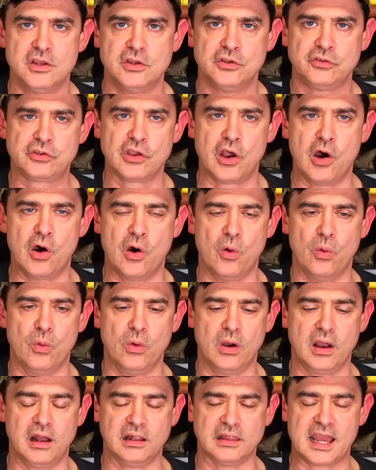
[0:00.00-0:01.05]
So
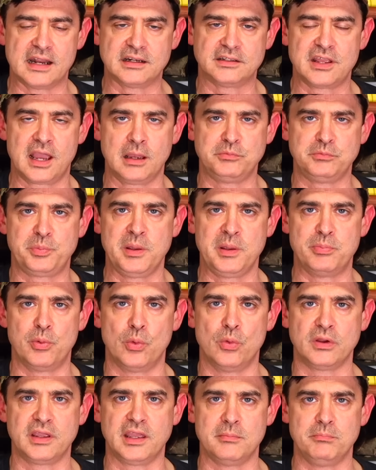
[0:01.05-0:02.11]
a lot of times people
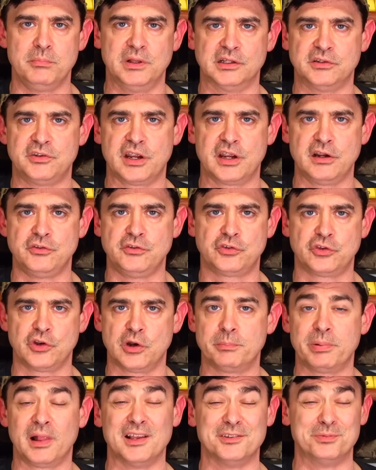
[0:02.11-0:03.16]
will get military
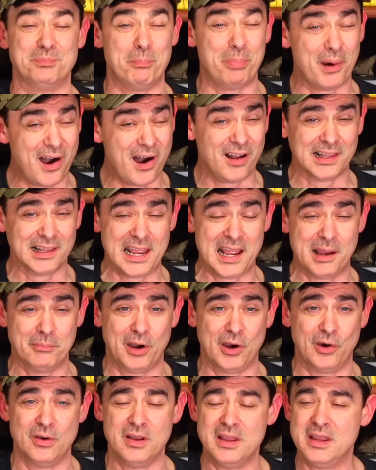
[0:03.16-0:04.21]
surplus ball
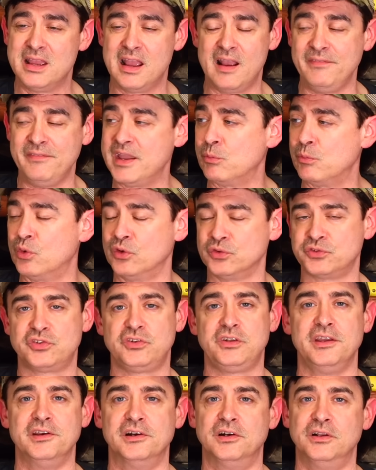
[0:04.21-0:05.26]
ammo and they will
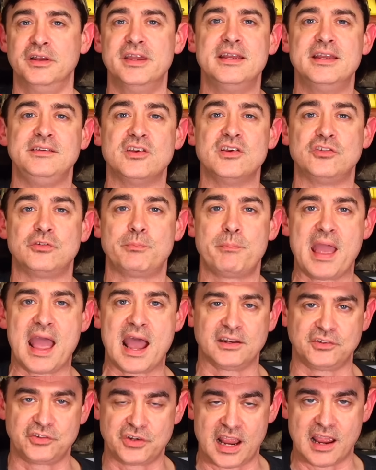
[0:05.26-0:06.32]
still
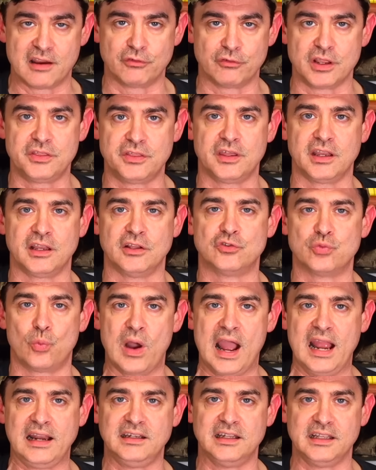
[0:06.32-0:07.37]
dispatch everything. It's
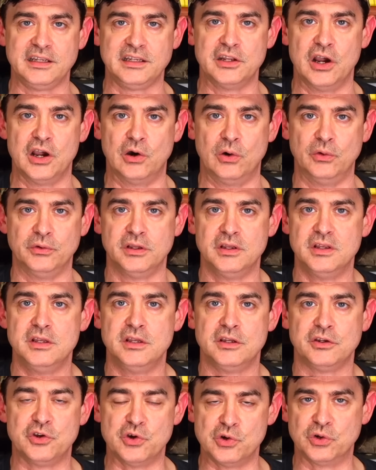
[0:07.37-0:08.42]
widely known.
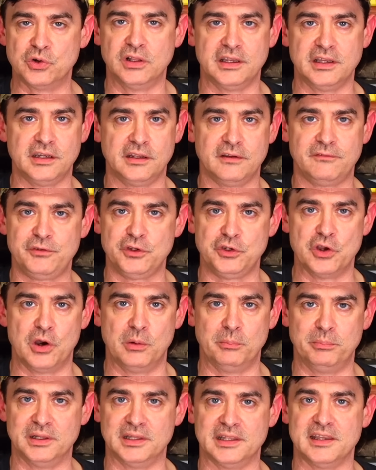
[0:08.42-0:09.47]
Google it if you
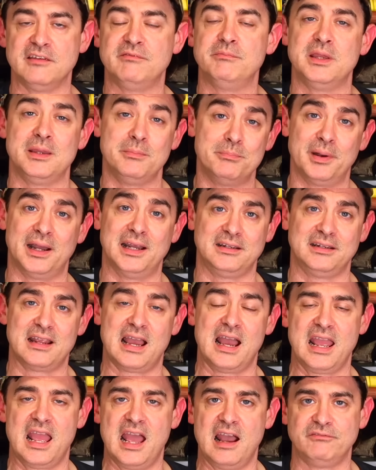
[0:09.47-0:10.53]
don't believe me, but
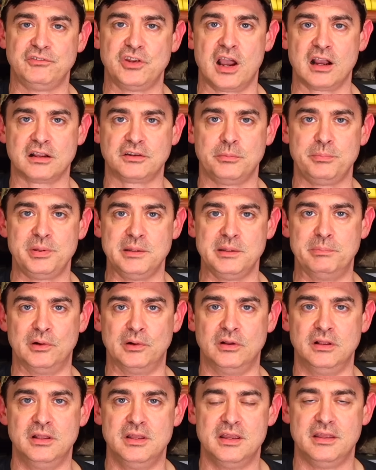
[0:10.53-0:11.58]
I have talked to
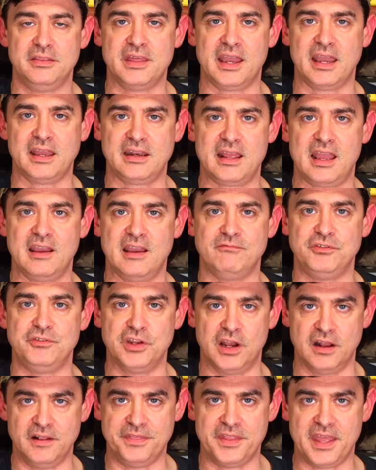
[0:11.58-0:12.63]
people that have
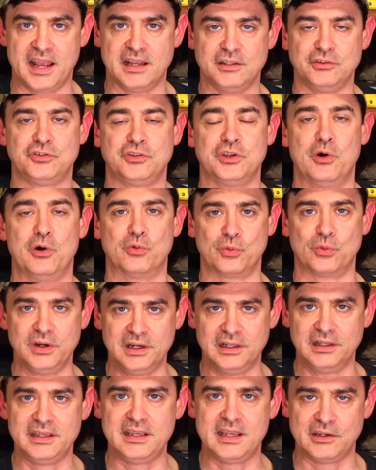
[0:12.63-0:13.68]
done that. So
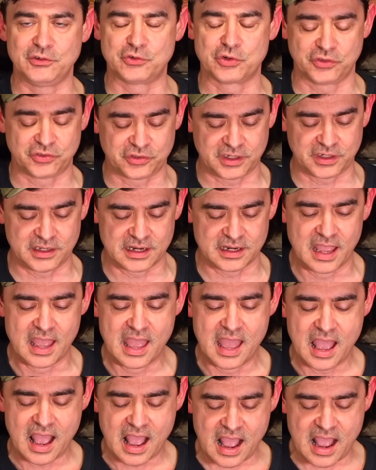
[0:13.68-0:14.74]
really interesting.
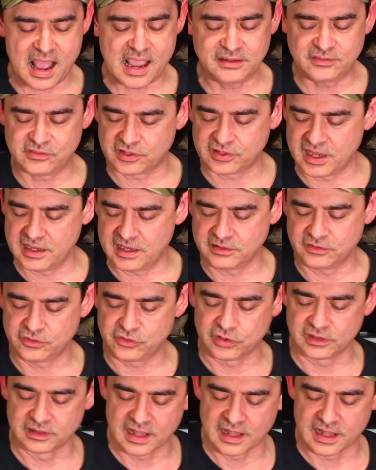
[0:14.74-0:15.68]
I tend to